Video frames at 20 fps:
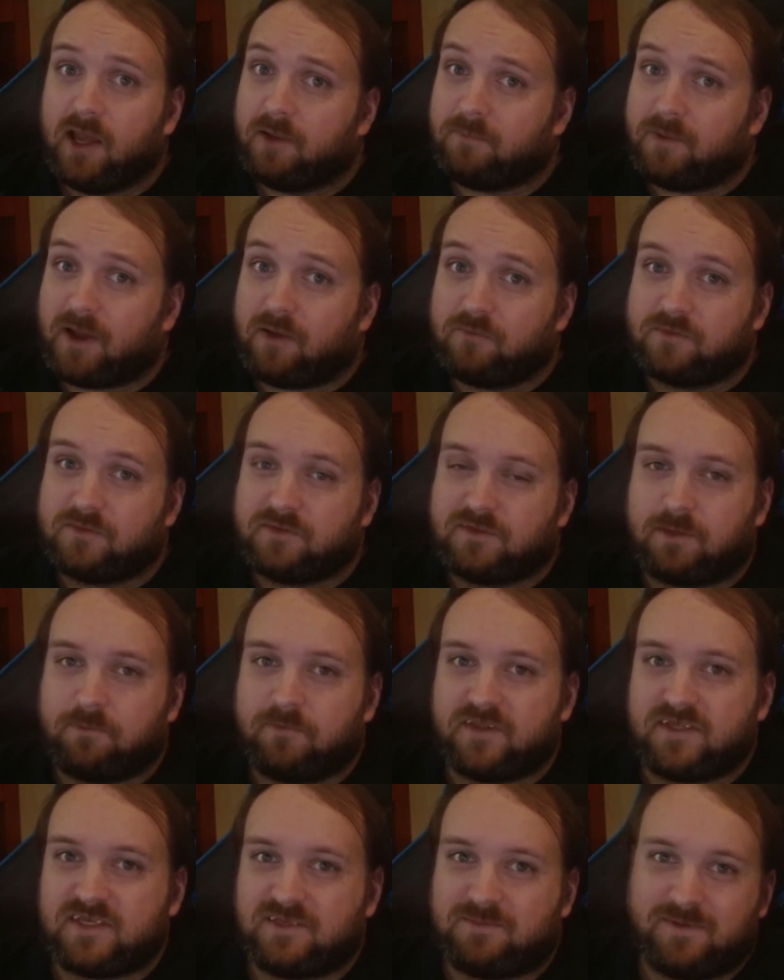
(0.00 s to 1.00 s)
about
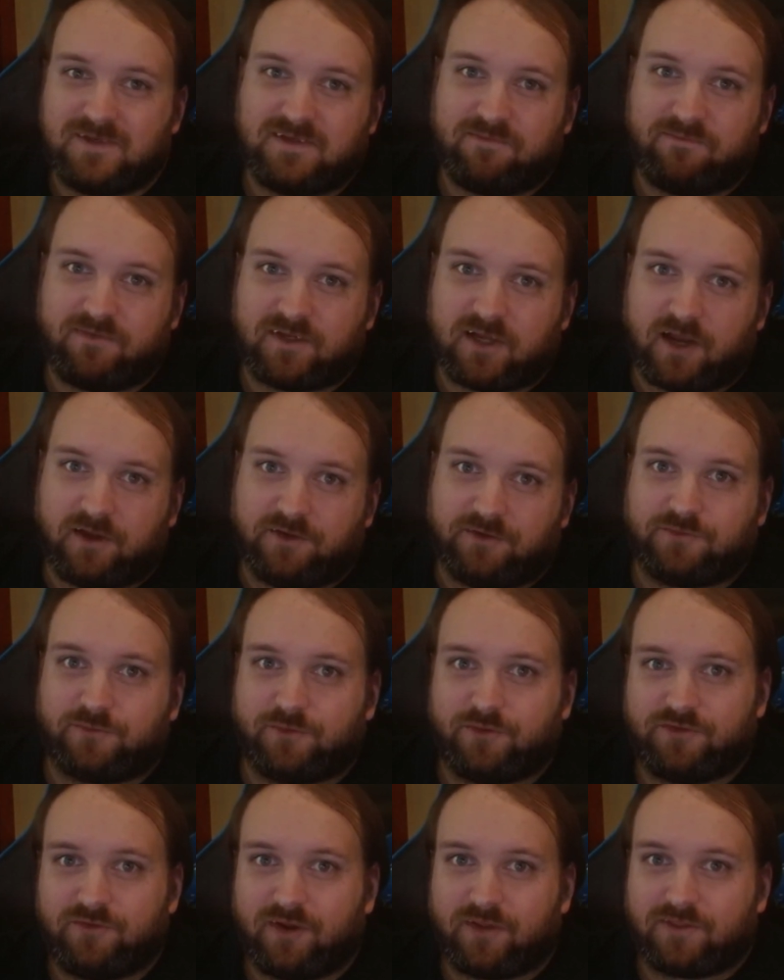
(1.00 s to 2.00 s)
some of the specific
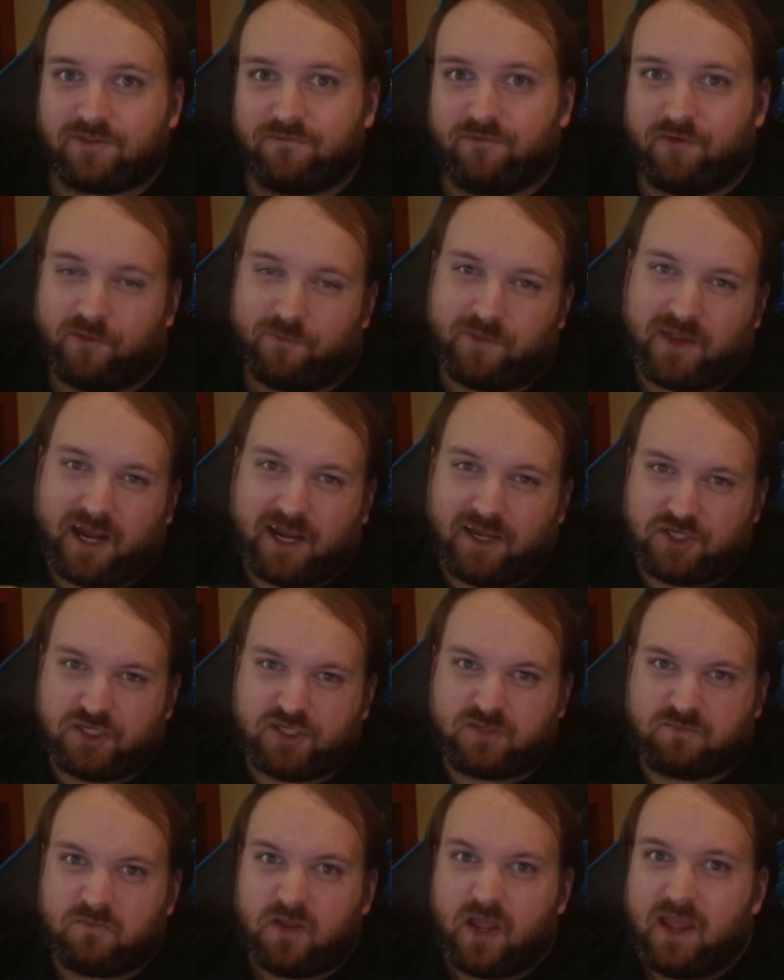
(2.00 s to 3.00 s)
dinosaurs throughout the film that I
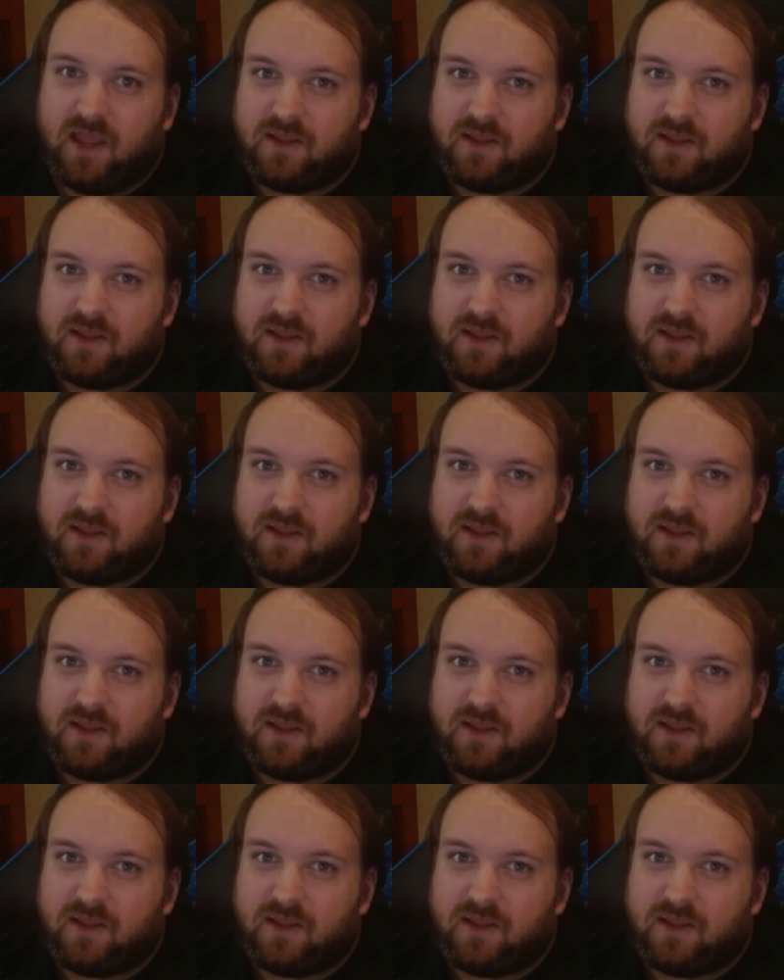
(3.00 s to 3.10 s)
just